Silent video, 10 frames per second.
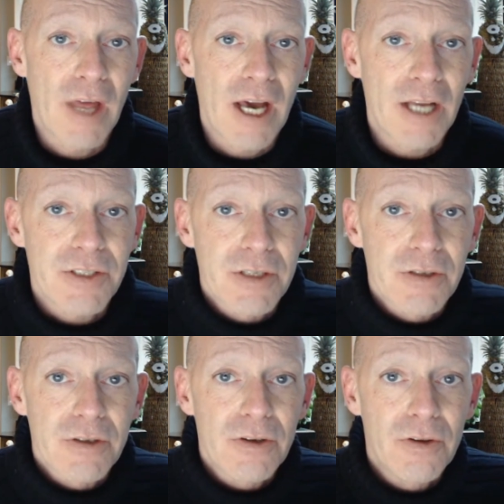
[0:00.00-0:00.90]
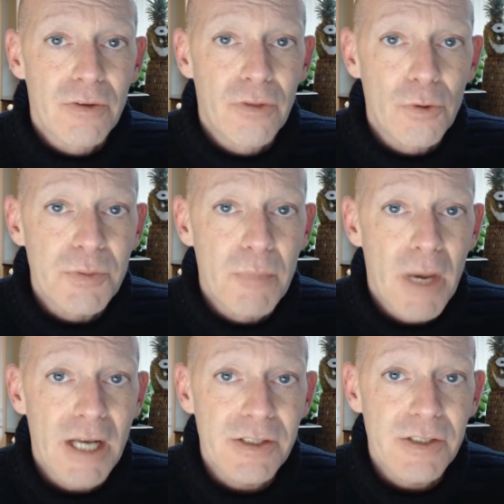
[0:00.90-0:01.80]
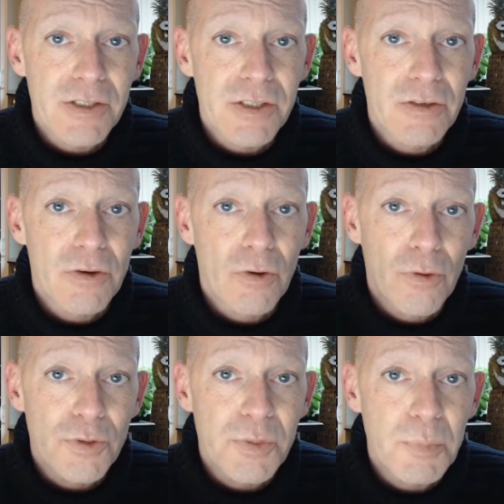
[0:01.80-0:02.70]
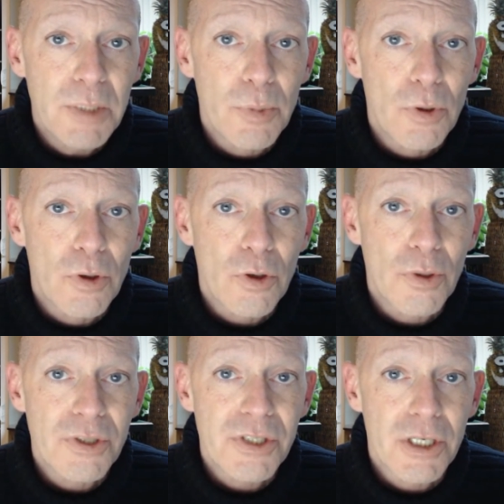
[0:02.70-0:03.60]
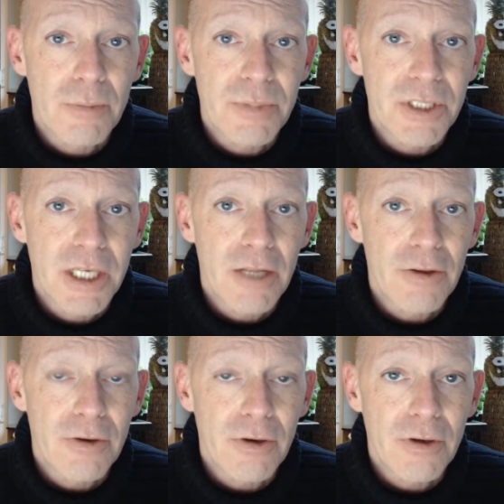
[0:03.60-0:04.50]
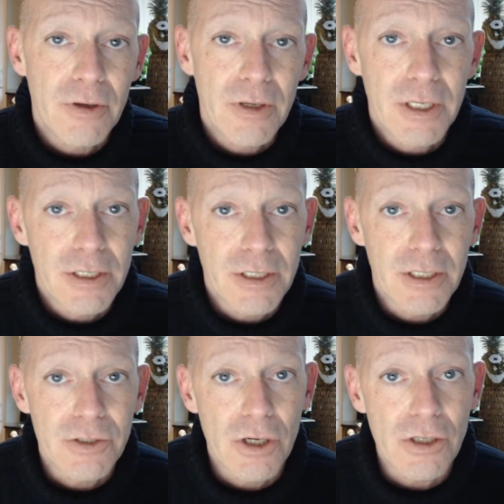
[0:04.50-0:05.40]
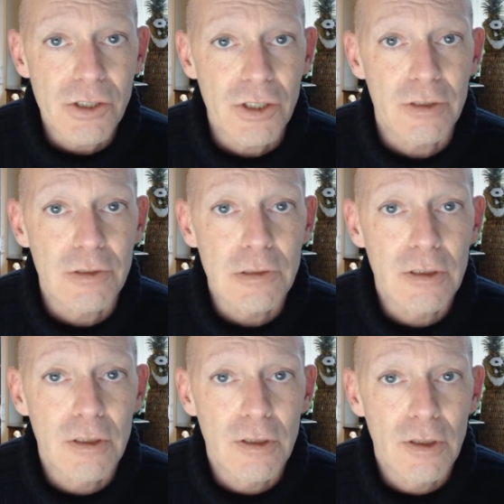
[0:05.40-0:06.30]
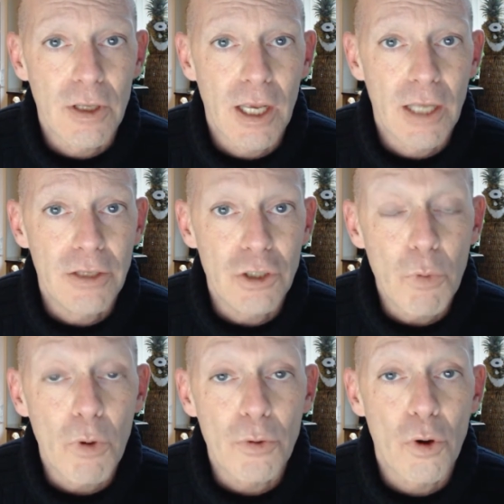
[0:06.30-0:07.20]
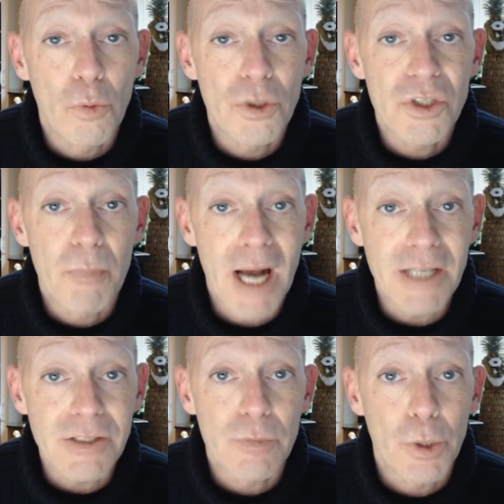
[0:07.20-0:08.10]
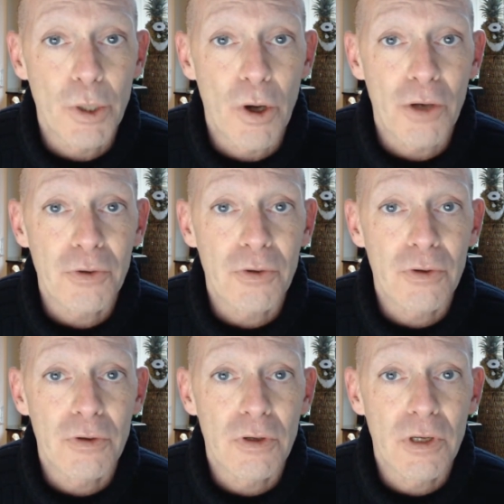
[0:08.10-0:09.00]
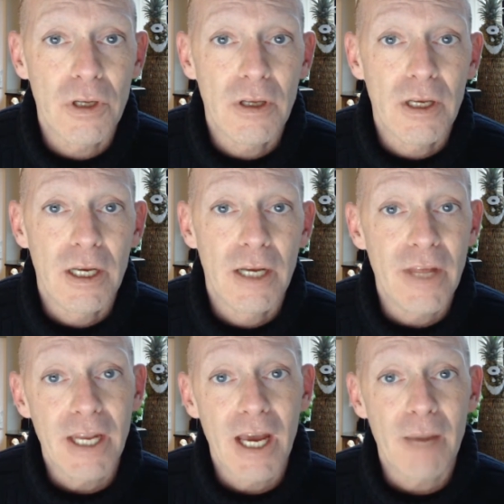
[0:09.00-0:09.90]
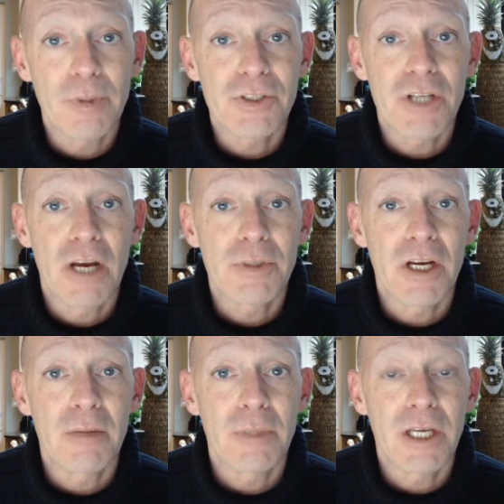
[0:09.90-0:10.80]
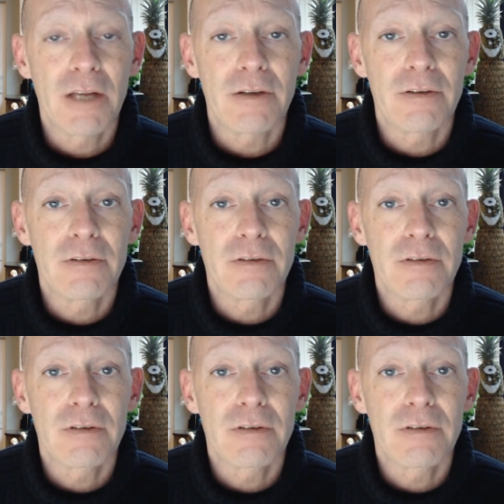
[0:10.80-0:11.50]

that those masks or those people are going to come together in a conjunction and you won't know which mask to put on. And that happens time and time again.